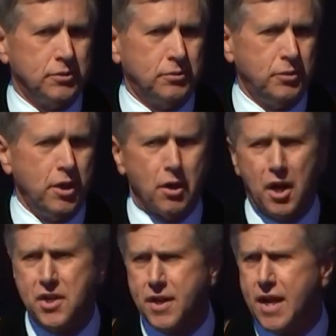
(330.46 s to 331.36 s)
We are
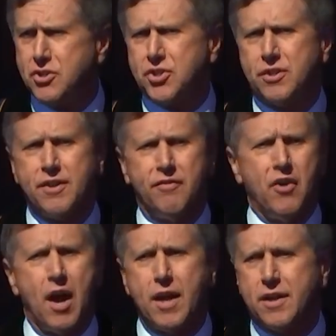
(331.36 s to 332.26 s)
a nation
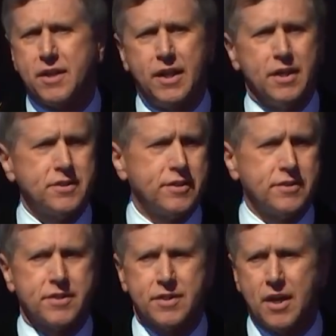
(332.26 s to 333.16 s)
divided against
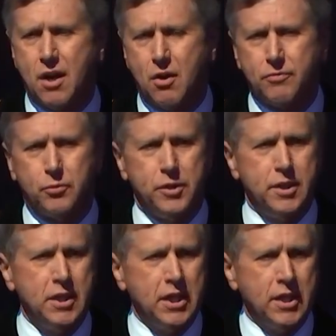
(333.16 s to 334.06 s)
itself.
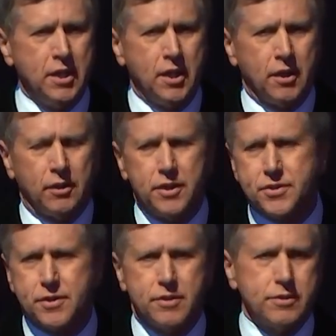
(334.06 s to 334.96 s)
We
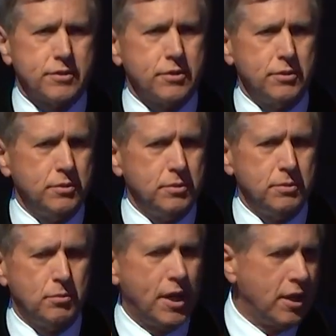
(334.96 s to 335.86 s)
listen to
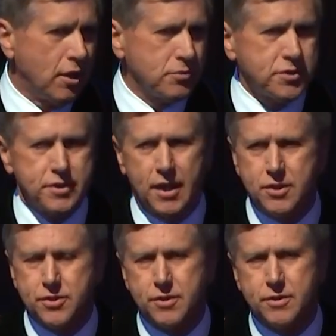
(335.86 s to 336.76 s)
radio
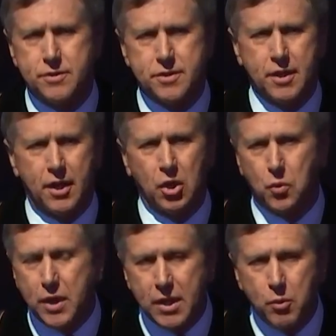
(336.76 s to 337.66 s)
stations that
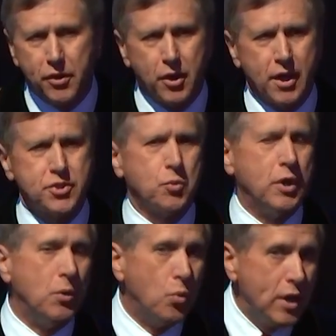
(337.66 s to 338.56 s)
agree with us.
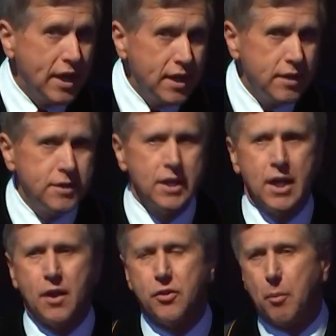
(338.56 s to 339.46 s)
We read
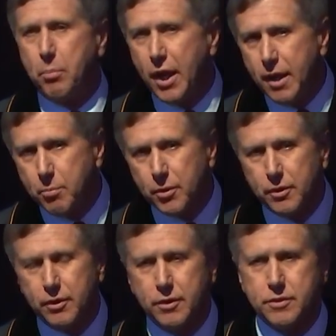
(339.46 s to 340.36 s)
the
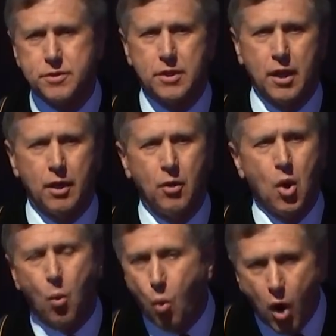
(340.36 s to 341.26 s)
papers and
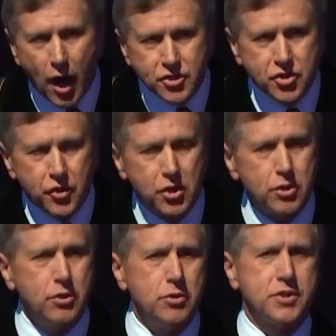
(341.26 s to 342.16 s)
watch the
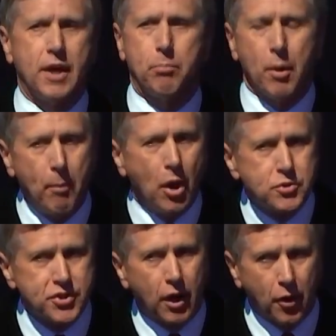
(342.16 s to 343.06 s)
news that
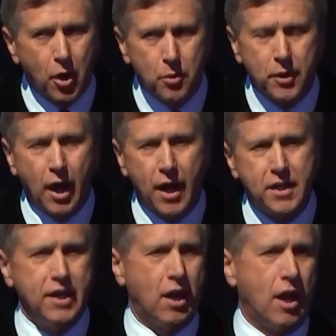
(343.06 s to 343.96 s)
promotes our own
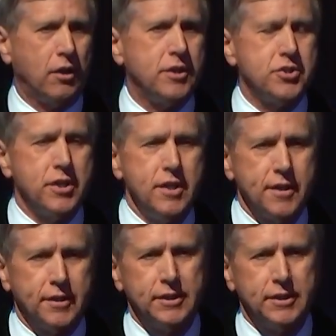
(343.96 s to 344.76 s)
ideology.